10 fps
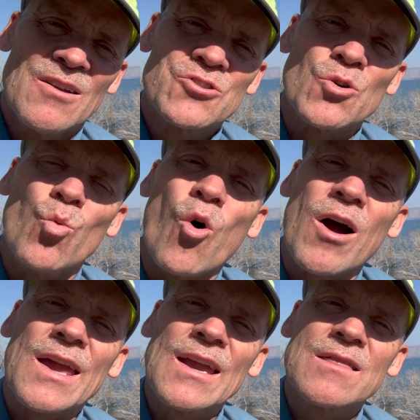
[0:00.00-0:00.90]
So
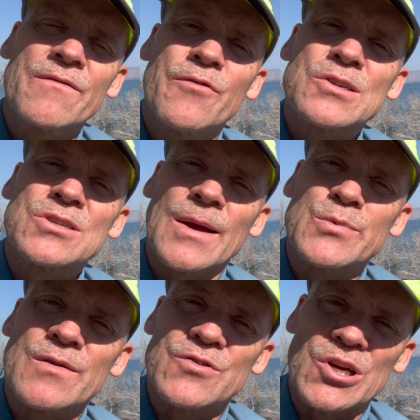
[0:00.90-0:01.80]
walking in the
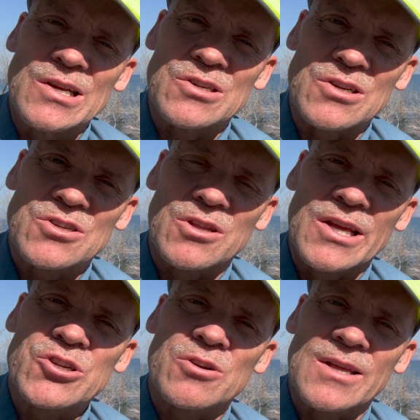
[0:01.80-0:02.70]
footsteps of Jesus,
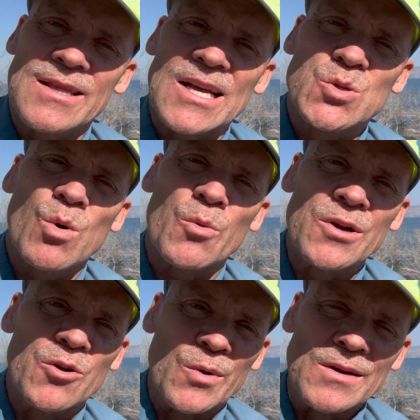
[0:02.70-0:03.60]
literally that's what we're
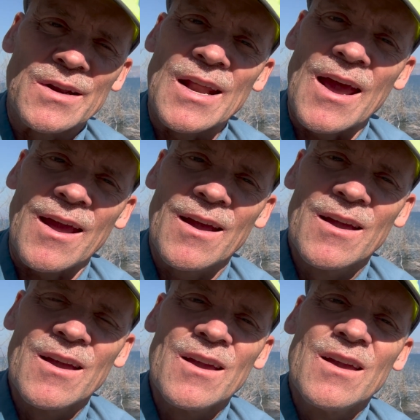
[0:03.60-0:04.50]
doing today,
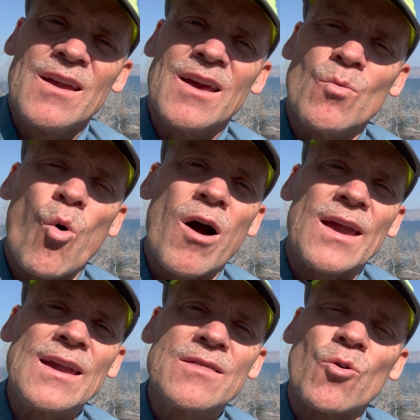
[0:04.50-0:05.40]
and
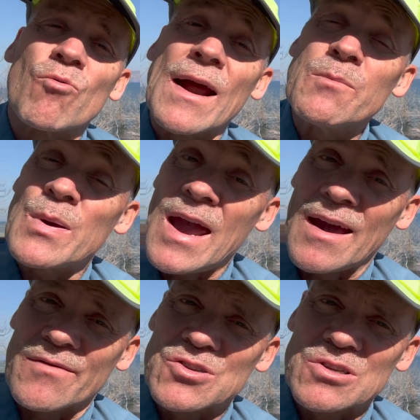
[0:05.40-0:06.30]
walking in the right
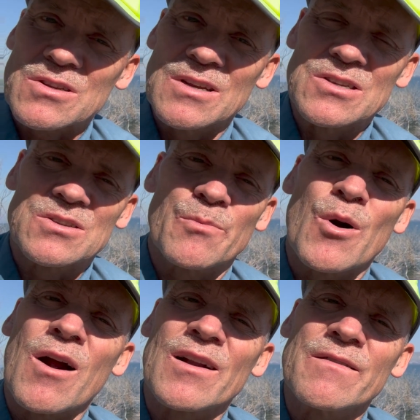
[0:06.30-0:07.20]
paths is a
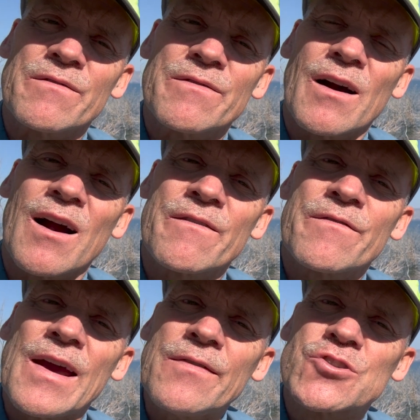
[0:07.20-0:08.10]
part of our
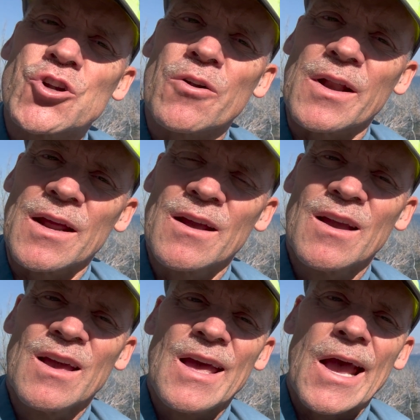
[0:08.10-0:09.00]
faith journey
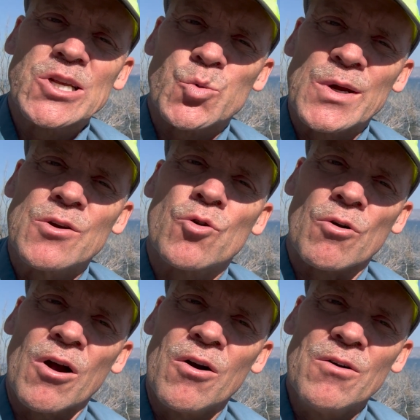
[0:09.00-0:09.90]
as we
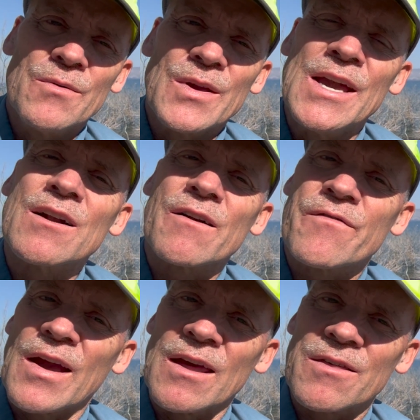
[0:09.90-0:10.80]
grow in our
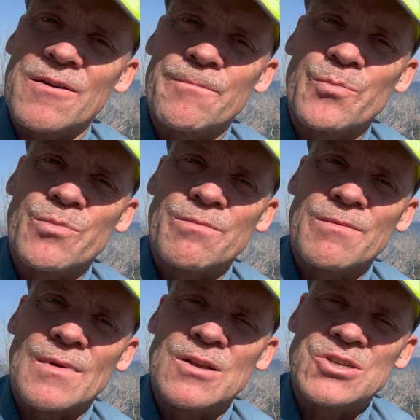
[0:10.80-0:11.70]
faith
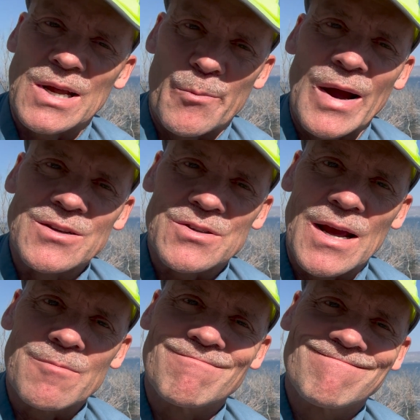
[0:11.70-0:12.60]
step by step.